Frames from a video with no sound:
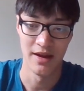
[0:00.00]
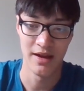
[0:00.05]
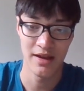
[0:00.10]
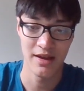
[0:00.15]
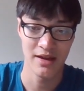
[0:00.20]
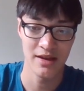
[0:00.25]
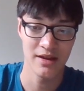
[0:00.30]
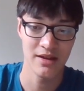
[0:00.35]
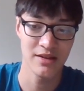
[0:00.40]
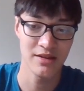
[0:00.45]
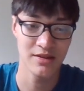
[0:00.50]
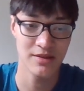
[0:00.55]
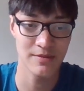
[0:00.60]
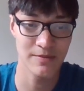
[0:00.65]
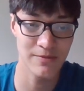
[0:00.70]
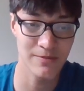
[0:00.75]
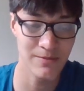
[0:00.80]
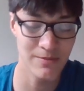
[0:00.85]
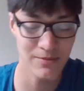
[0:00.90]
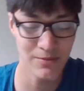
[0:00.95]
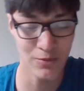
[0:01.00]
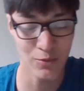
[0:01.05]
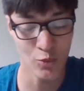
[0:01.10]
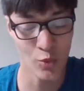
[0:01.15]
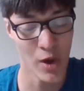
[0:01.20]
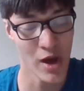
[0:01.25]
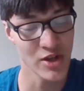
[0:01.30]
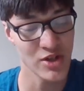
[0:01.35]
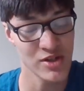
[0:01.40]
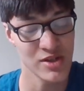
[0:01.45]
And
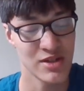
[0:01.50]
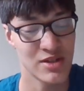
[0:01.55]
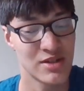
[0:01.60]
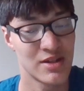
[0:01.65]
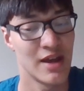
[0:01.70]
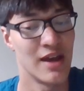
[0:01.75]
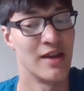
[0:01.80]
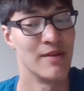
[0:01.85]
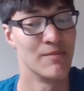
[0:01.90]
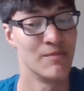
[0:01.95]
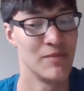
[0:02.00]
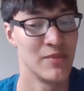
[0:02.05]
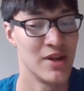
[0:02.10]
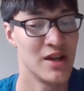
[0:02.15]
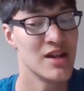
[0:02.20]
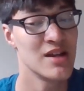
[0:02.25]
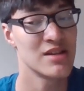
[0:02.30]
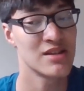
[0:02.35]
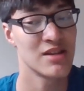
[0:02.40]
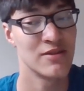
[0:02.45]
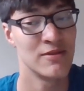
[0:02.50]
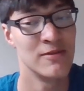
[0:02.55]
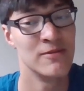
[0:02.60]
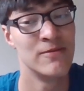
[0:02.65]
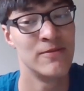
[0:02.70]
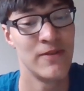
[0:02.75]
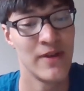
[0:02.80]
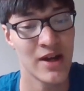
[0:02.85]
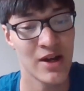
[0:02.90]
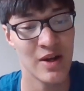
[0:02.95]
Washington State, it is
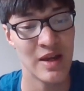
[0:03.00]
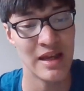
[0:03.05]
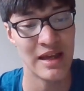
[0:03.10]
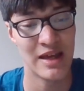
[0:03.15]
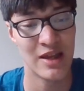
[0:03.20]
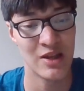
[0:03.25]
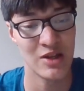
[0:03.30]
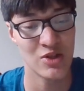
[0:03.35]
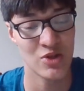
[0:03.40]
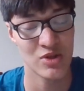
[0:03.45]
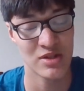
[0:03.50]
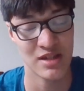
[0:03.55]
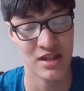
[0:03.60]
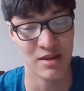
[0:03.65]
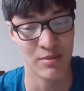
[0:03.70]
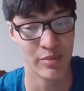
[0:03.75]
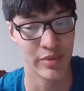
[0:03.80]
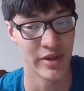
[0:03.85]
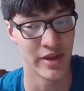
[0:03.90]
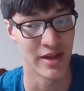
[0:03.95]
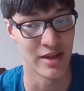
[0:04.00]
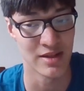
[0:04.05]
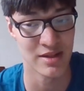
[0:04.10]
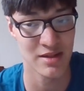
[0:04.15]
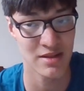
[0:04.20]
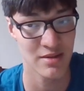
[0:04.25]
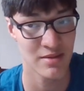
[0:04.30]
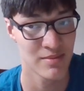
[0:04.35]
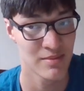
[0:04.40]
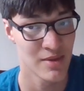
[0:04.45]
a very interesting
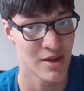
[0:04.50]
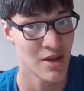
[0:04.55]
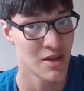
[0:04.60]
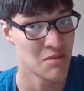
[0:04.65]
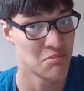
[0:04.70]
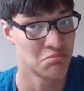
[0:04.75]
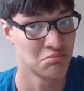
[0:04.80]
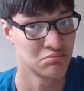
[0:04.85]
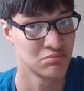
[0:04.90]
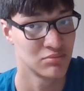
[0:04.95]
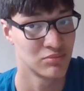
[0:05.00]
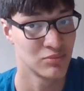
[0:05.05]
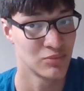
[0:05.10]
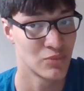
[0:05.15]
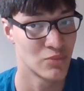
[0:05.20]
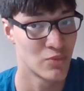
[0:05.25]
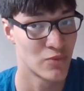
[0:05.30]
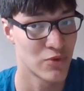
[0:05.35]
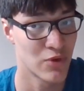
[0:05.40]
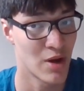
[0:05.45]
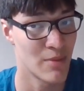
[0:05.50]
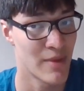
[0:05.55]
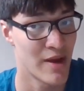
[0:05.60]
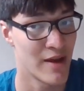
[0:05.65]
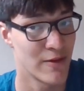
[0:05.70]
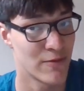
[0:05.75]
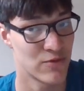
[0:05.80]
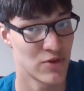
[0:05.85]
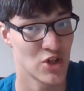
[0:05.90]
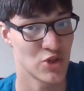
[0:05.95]
place. From
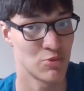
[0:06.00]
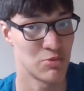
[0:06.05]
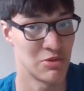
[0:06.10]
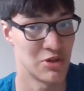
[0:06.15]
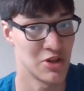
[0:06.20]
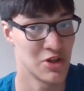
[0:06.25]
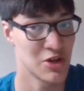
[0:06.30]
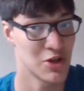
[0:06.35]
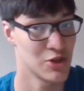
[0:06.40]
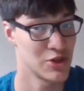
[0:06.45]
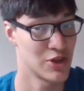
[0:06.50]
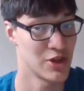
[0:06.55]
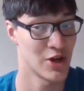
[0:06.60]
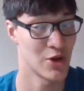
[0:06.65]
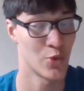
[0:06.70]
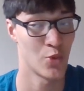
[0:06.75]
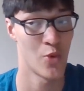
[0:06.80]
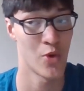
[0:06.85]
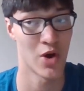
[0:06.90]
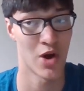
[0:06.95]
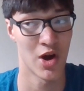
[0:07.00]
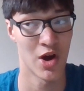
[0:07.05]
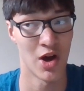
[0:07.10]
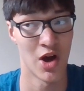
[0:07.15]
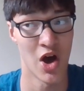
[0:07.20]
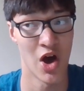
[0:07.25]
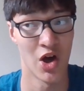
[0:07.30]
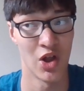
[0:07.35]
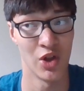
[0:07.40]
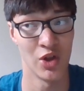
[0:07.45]
my freshman year, there were
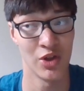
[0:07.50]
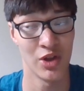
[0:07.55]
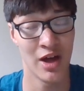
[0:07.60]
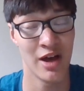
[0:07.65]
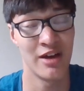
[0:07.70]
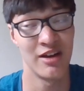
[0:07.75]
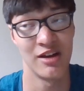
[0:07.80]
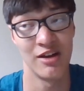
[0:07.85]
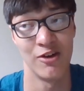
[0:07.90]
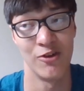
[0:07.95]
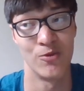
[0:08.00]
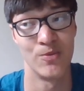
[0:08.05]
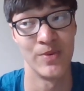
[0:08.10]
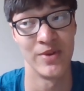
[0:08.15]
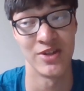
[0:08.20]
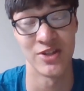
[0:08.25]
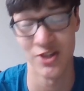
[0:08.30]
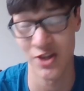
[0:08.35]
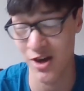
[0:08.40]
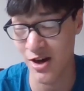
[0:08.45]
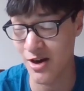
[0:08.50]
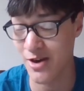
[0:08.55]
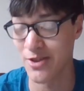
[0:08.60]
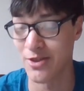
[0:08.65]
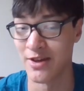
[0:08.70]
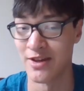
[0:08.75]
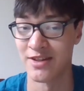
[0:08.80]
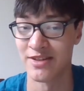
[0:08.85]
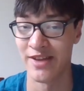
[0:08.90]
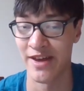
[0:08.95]
a lot of bizarre
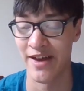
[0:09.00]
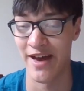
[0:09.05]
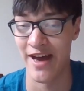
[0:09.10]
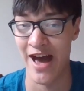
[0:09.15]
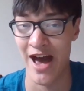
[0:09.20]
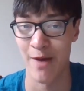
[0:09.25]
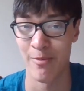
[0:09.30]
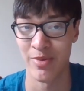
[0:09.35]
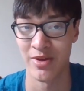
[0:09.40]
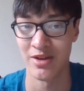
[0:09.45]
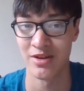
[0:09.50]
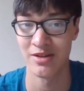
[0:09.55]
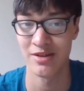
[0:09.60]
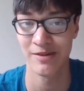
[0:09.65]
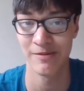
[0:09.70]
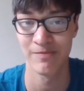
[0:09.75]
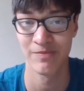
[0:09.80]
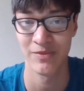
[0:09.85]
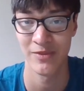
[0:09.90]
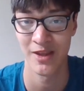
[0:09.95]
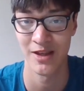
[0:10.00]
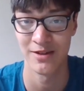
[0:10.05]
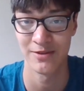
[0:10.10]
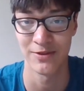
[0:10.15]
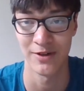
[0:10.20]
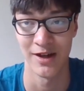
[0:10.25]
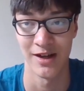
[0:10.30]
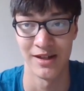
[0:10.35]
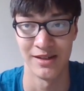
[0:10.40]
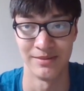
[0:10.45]
things that happened,
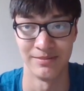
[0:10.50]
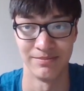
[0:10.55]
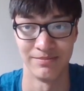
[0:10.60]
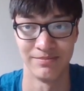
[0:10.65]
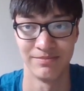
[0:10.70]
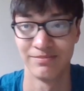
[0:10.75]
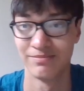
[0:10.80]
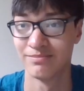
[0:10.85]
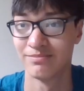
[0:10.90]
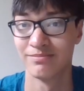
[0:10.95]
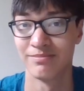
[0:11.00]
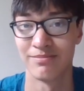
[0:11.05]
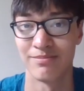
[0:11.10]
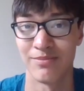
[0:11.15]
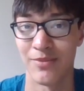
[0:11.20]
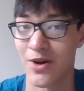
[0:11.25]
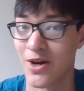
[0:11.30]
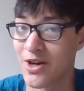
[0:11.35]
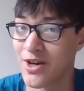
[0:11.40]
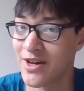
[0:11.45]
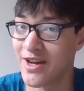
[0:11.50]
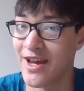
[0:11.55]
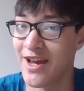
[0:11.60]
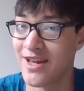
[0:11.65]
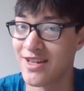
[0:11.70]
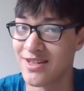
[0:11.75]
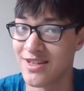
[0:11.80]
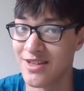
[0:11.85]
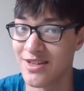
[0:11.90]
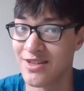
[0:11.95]
from murder
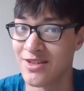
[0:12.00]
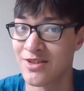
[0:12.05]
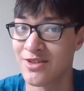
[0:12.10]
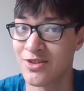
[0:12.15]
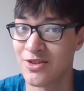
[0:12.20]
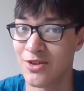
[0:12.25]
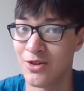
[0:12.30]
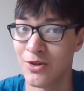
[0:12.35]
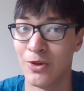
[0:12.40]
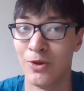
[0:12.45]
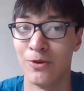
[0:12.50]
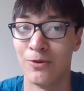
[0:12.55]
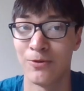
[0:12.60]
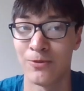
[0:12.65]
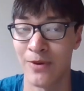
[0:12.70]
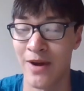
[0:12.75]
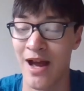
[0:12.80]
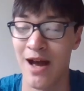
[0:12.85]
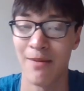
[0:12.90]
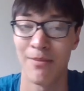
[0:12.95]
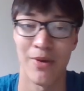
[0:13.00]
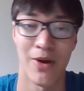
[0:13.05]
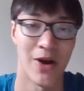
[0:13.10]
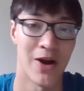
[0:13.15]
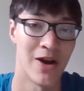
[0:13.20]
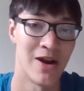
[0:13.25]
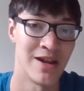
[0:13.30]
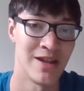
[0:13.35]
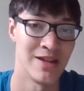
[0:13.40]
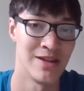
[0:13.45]
cases to frat
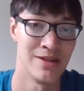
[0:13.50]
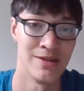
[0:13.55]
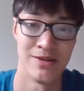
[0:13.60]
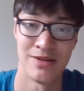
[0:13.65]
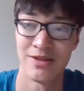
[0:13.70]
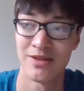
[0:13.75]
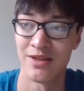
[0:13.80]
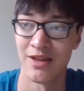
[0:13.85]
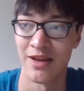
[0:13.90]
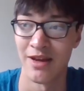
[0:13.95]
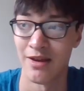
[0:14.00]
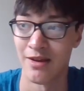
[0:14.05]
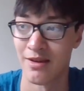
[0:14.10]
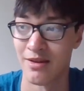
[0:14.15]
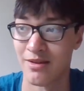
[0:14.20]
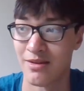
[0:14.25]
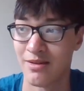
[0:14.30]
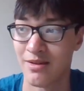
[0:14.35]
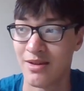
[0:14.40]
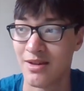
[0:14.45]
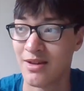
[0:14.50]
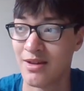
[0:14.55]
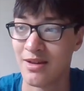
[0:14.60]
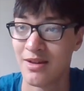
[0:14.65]
parties and